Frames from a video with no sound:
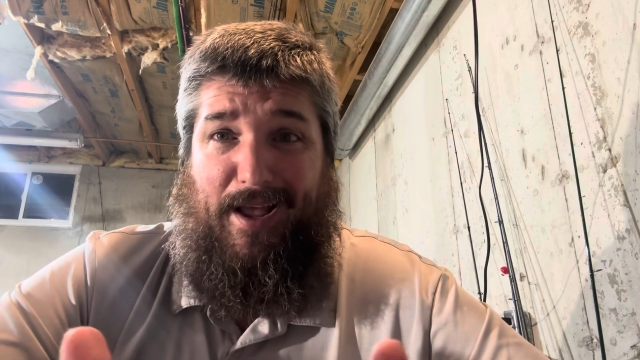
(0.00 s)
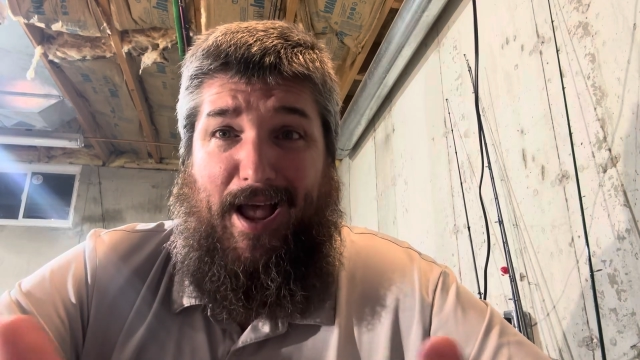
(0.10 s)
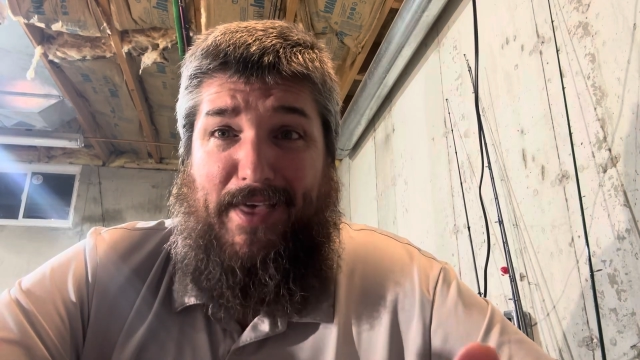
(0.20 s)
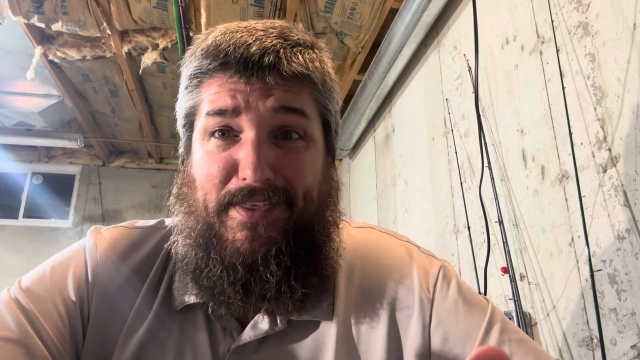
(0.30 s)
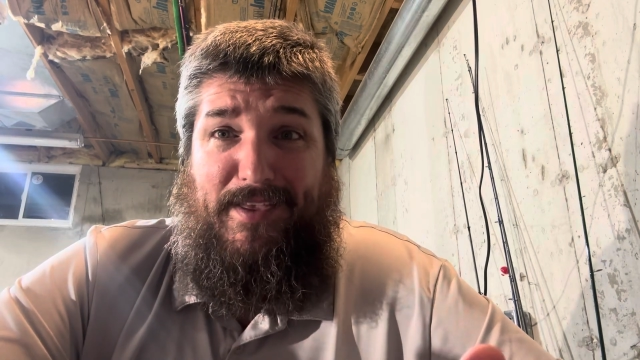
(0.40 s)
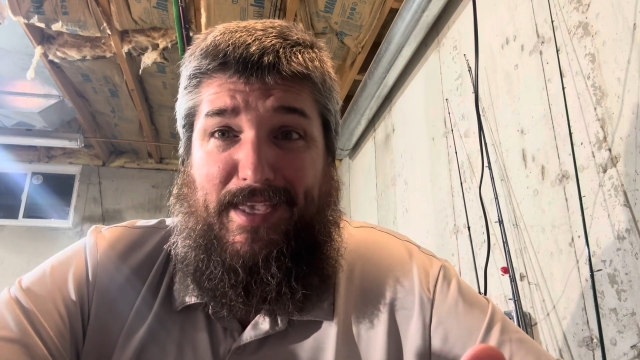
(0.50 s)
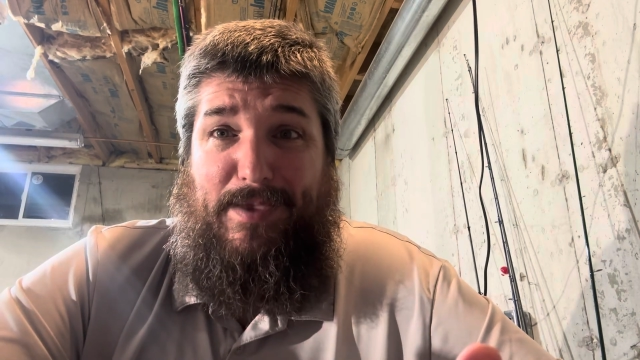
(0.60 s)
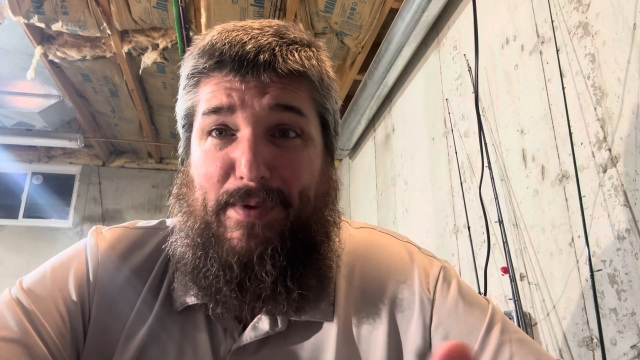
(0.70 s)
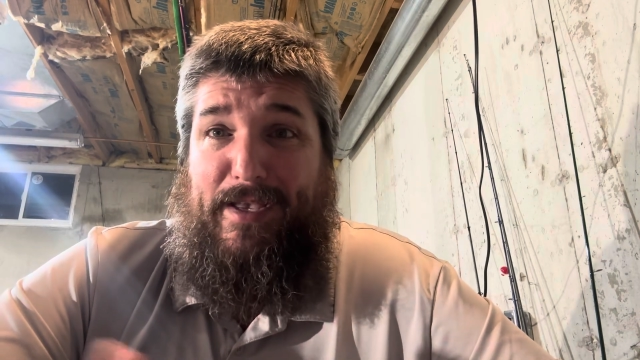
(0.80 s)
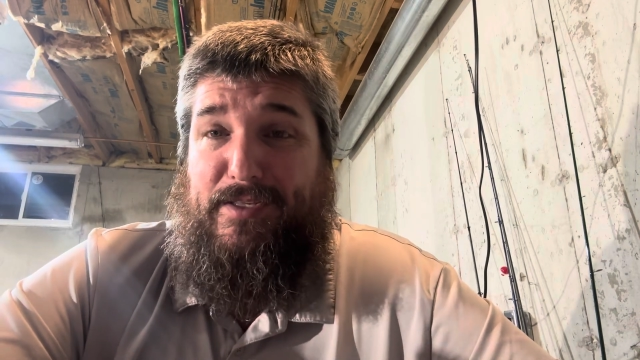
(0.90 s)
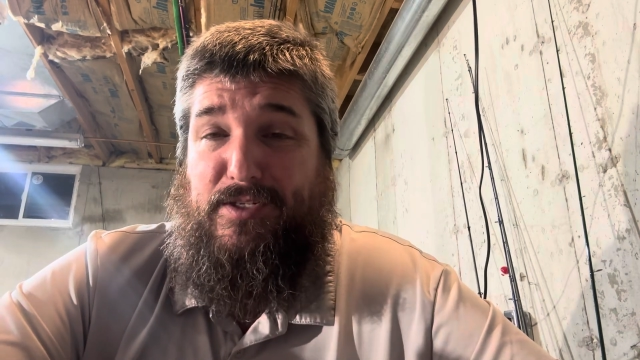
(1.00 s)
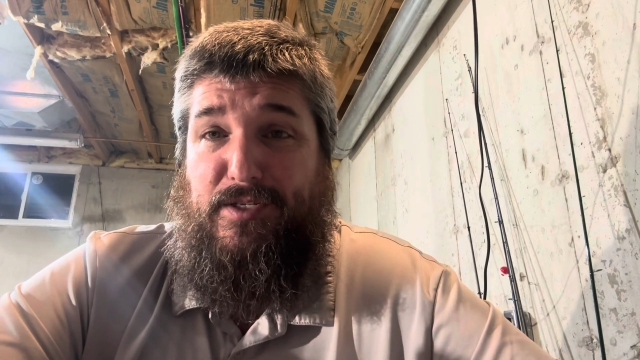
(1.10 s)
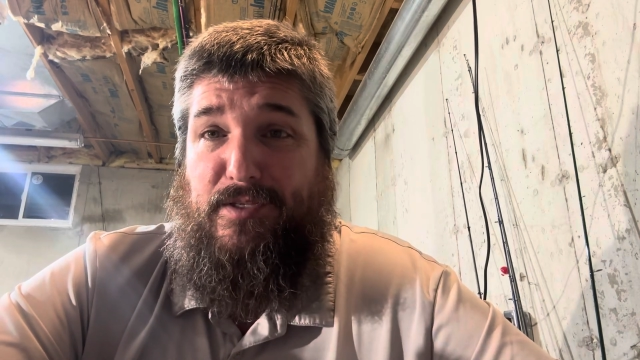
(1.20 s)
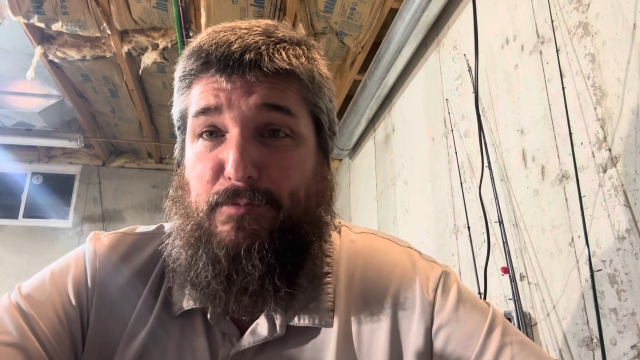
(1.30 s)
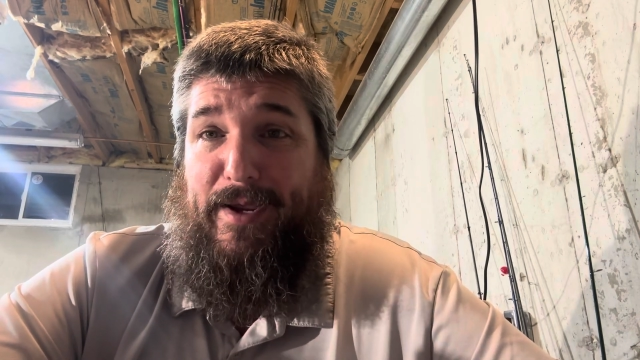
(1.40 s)
I think eBay is
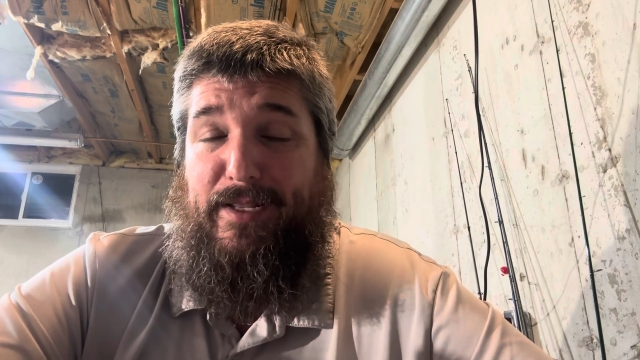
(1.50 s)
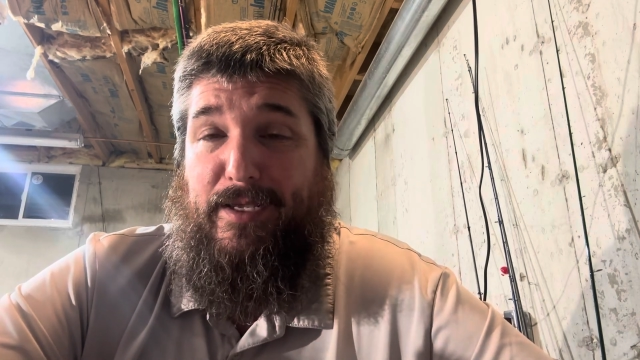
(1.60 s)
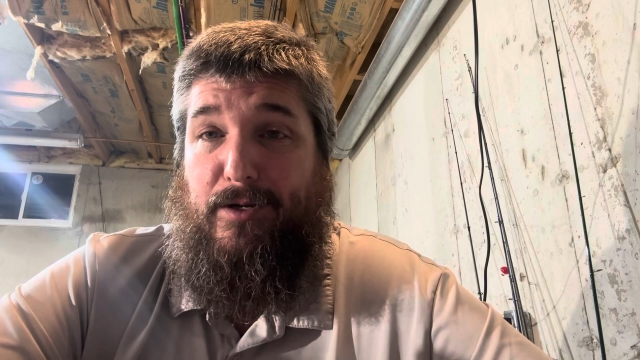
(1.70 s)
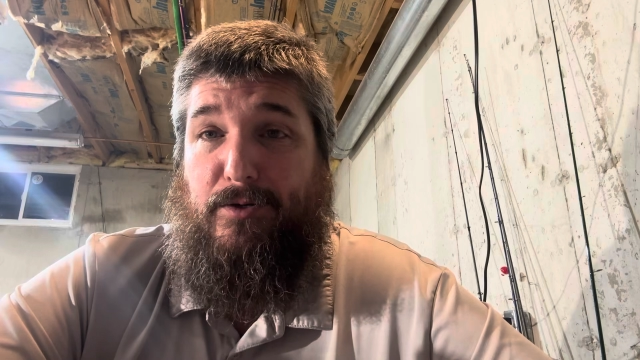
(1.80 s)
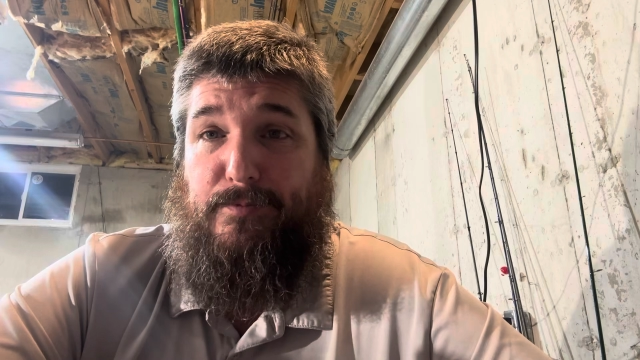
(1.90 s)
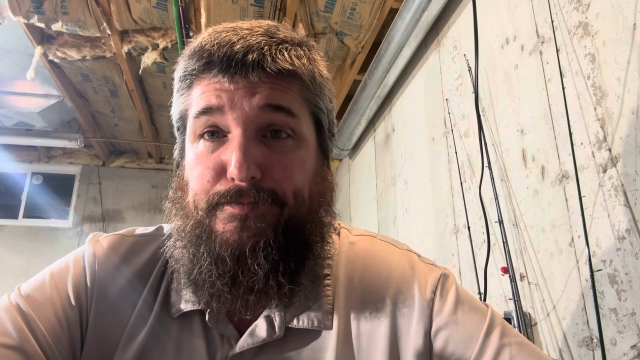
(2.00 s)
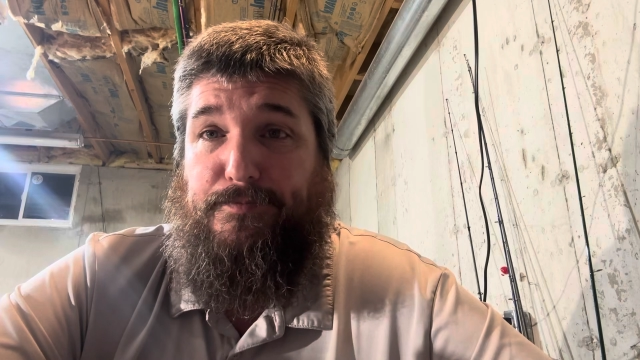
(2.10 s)
just the way to go.